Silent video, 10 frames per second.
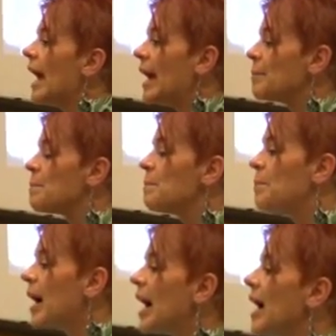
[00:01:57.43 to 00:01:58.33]

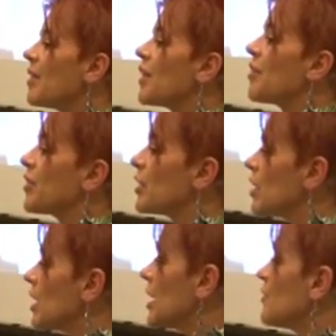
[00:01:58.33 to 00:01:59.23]
And by the
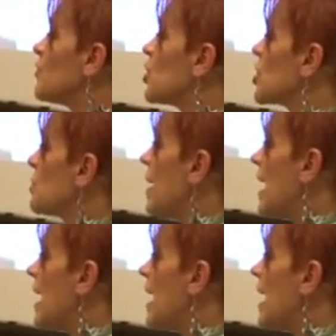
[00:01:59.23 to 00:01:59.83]
third and fourth